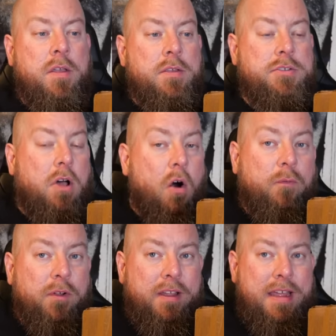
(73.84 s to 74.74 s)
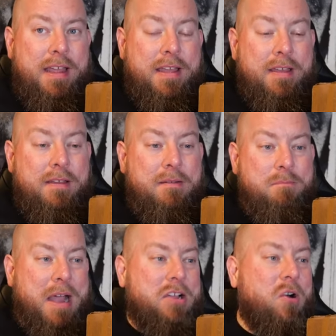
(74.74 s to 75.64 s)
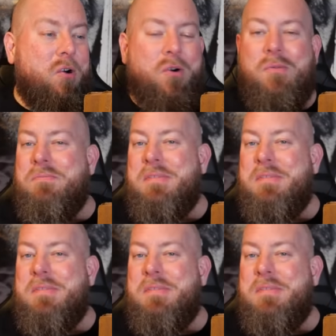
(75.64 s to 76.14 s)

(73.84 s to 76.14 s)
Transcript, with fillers: So hopefully my goal